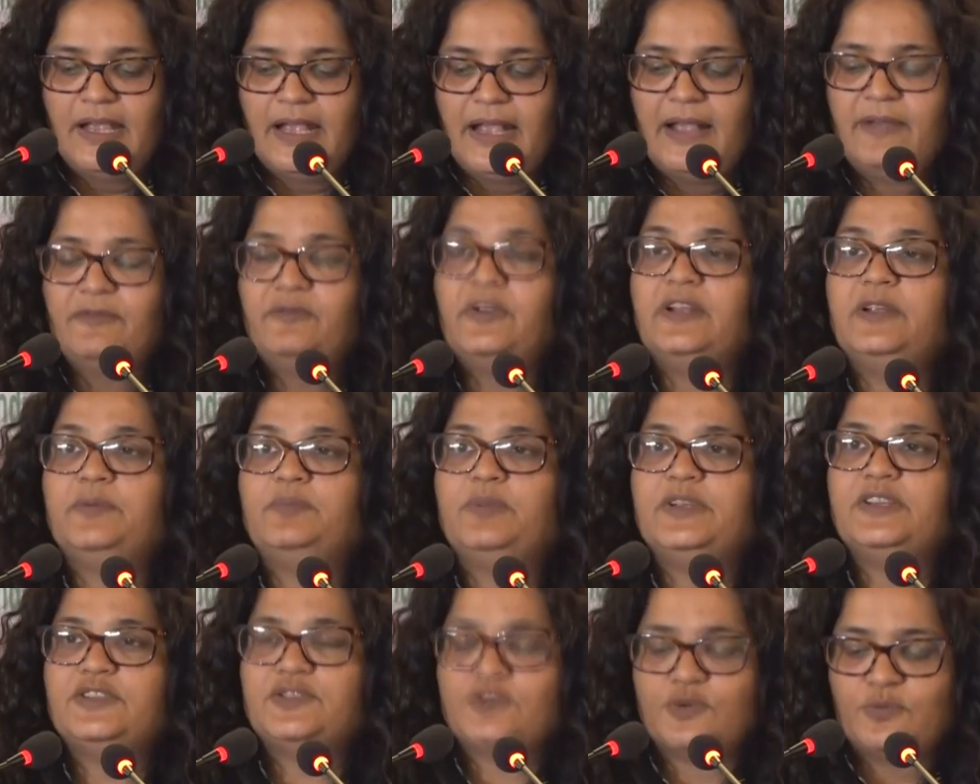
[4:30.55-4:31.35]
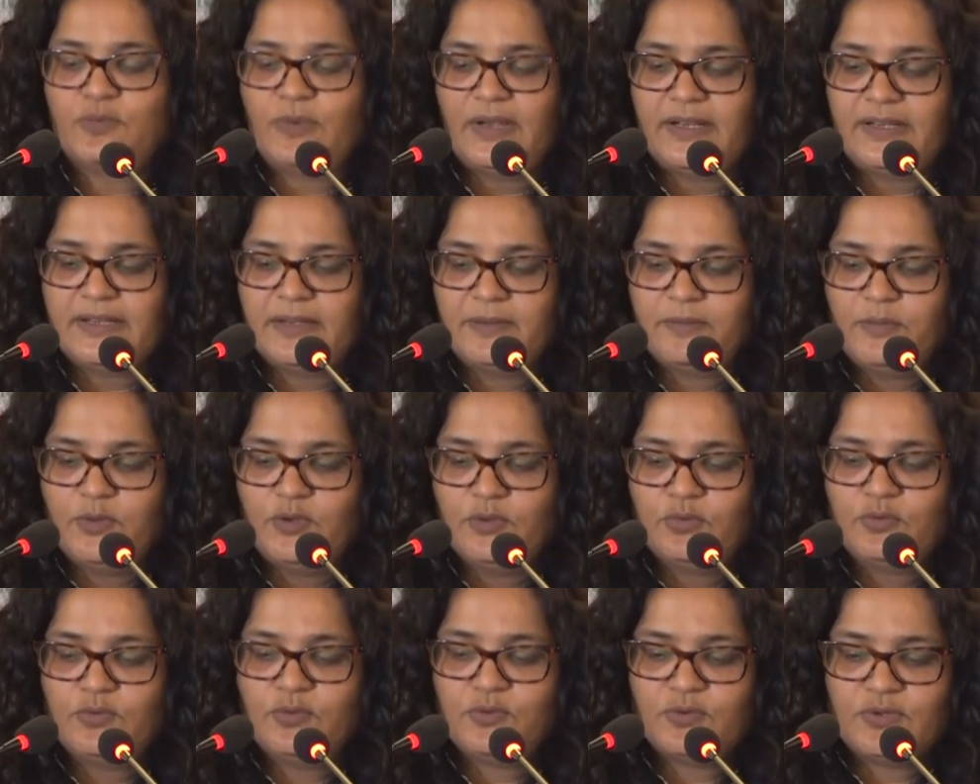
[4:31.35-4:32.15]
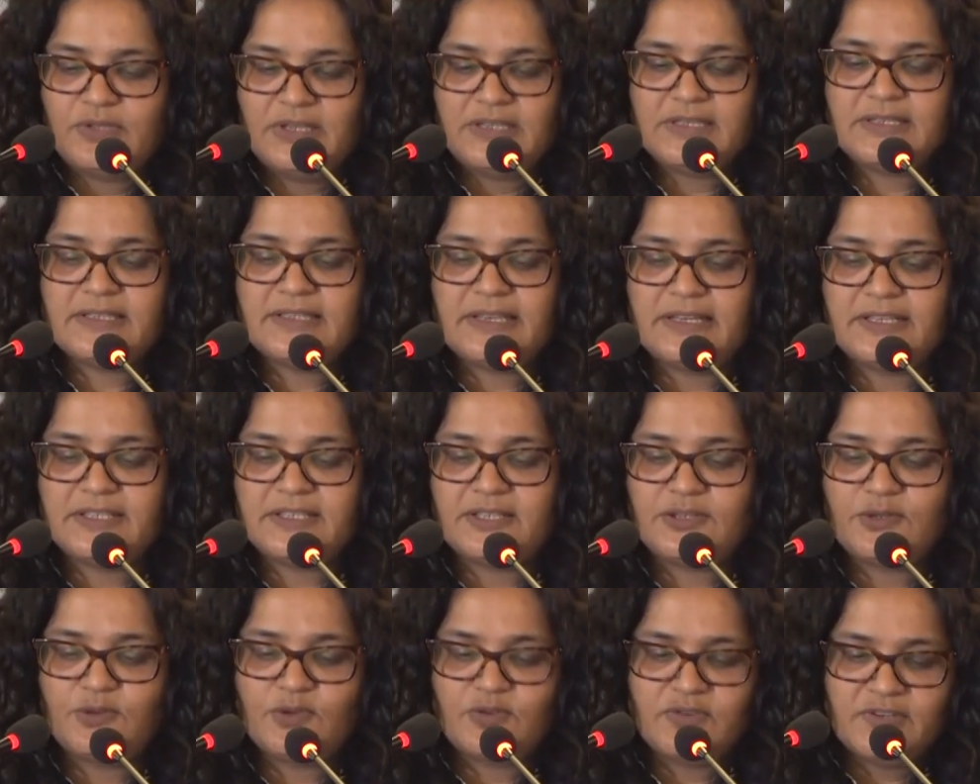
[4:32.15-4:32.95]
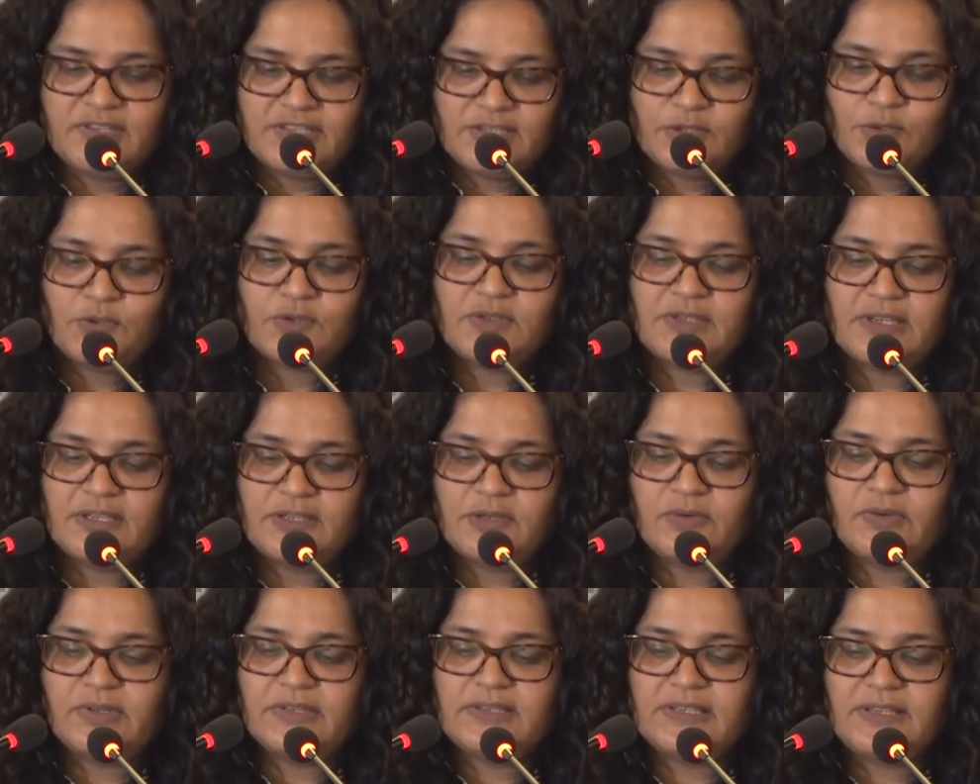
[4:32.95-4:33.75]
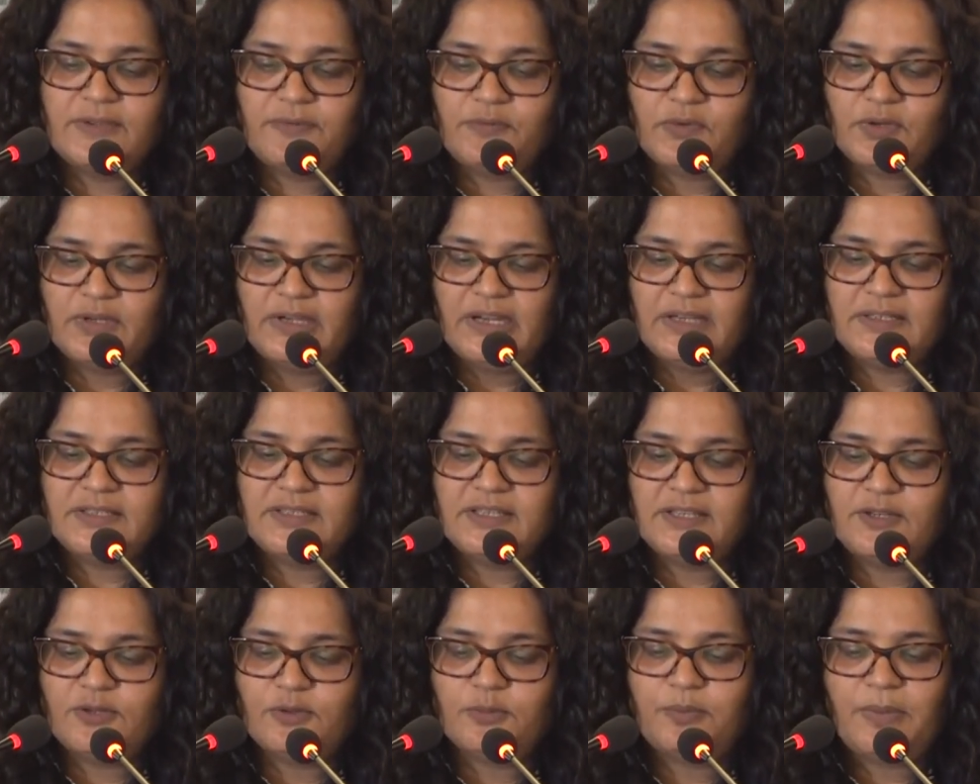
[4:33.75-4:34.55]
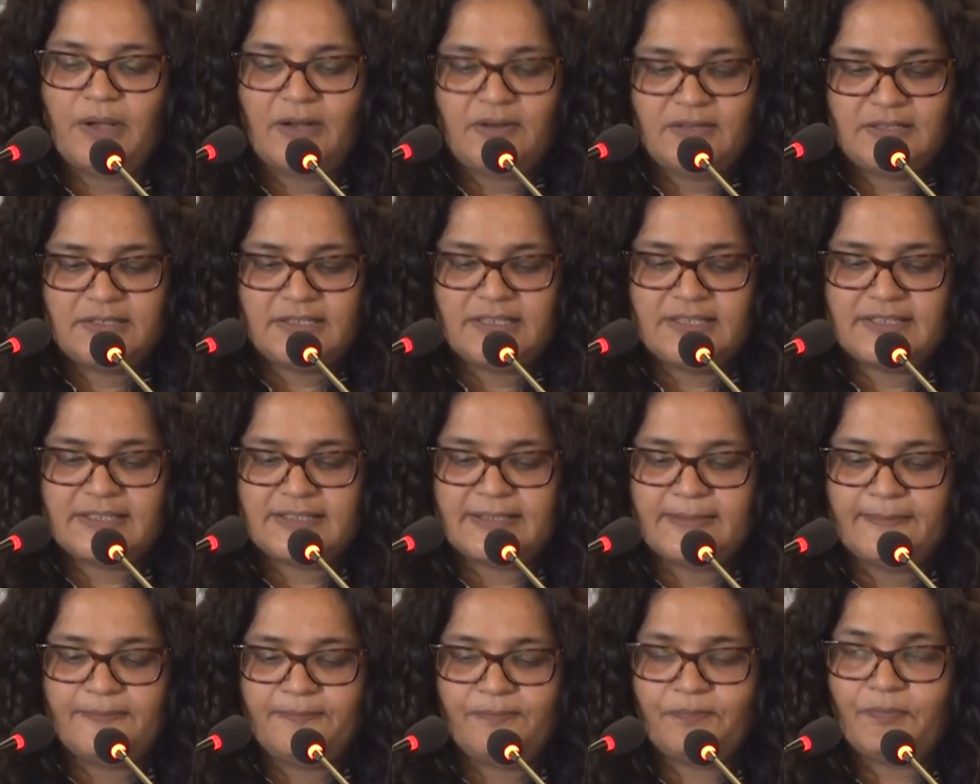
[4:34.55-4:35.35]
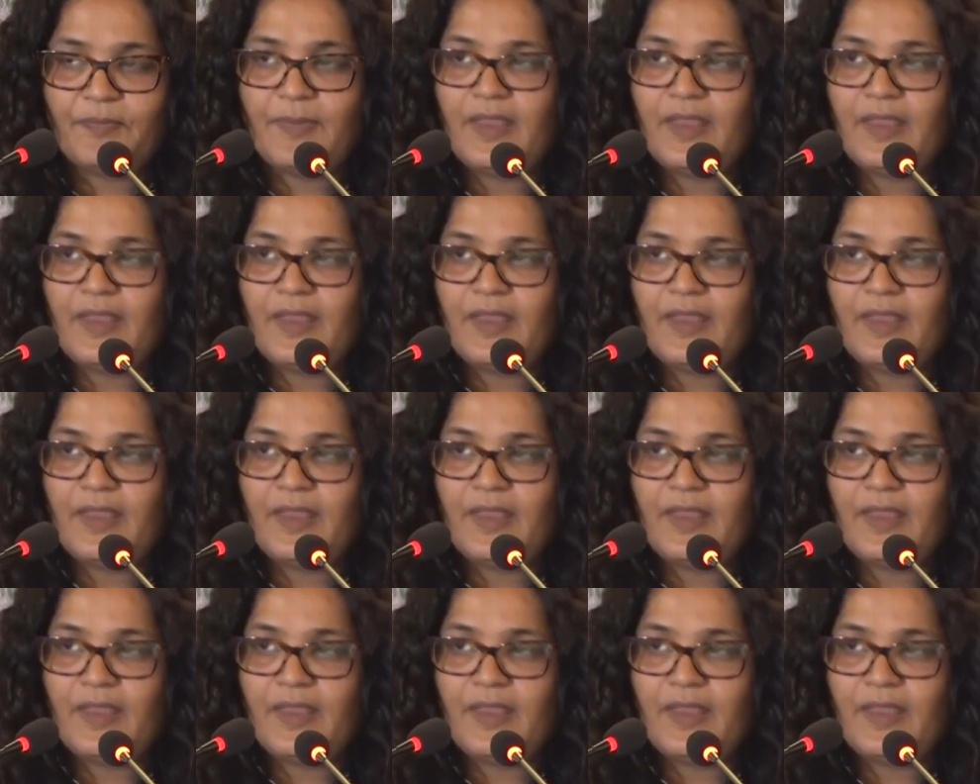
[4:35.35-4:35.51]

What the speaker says: I'm very pleased to welcome you to this session on resource adequacy for net zero power system.